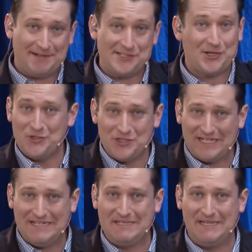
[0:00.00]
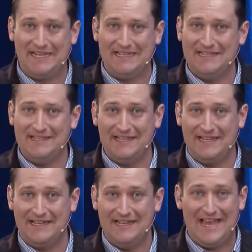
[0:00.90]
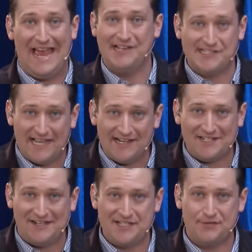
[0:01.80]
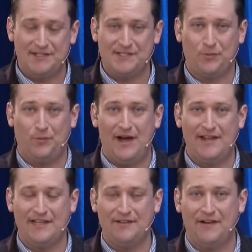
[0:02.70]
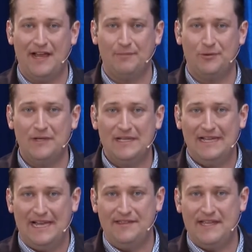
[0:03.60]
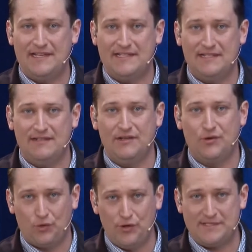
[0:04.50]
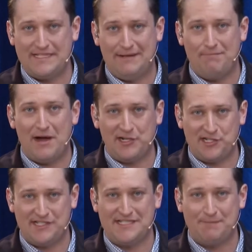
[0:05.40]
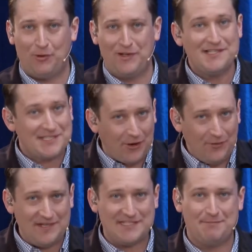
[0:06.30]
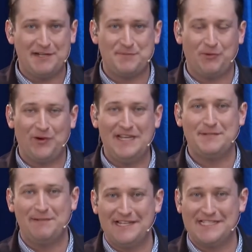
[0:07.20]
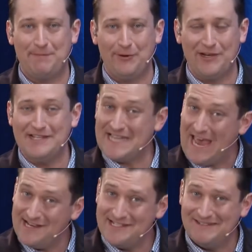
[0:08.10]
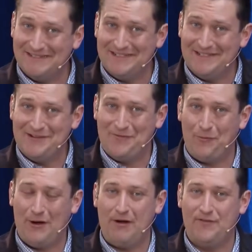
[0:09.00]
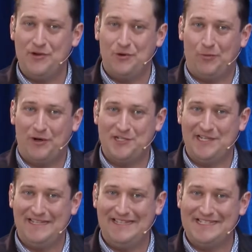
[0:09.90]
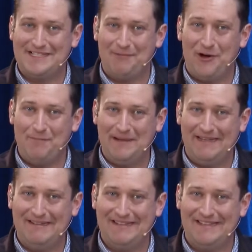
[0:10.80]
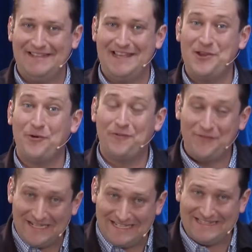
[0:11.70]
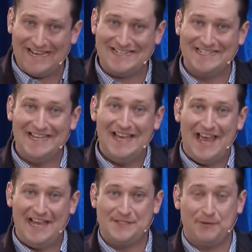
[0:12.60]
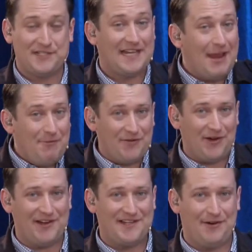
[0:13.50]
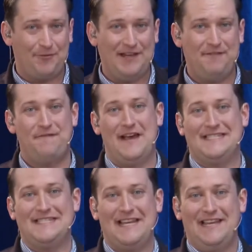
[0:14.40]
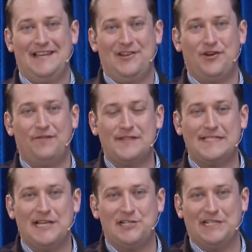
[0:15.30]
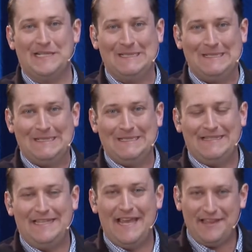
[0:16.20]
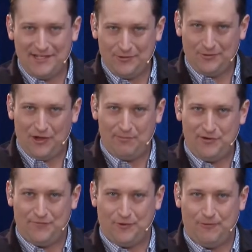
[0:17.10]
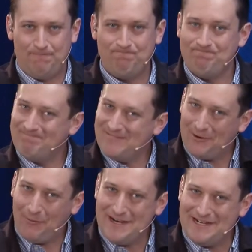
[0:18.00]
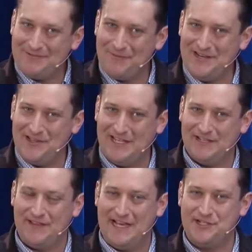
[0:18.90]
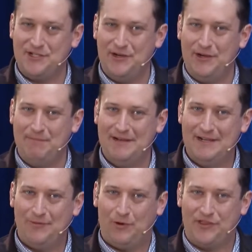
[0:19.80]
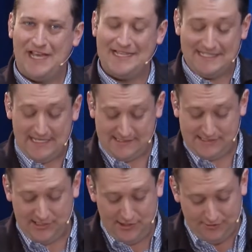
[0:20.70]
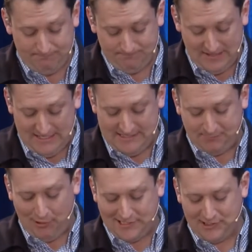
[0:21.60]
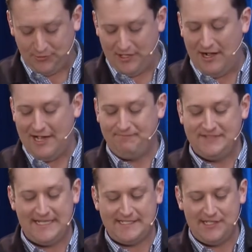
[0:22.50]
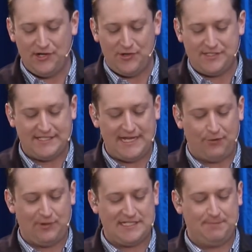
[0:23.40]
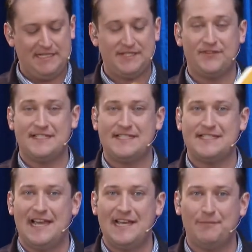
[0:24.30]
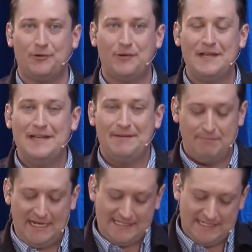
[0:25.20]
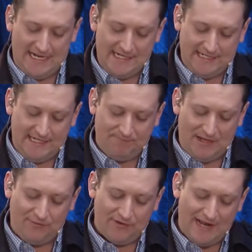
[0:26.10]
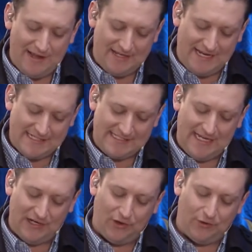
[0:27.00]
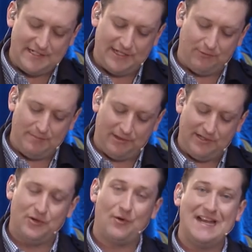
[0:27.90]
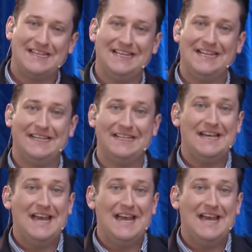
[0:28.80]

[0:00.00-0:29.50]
but socially together, that hand sanitizer is widely available, and that uh, groups are much smaller. So it's a much more intimate experience. And for wherever you're watching this, I'm hoping uh, that you're feeling that as well. Today, we've got a really fascinating conversation the ethical omnivore. I wonder when you think of that term, what that says to you. It's a practical guide, 60 nose to tail recipes for sustainable meat eating. And we've got out the guests here, Laura Dalrymple and Grant Hilliard,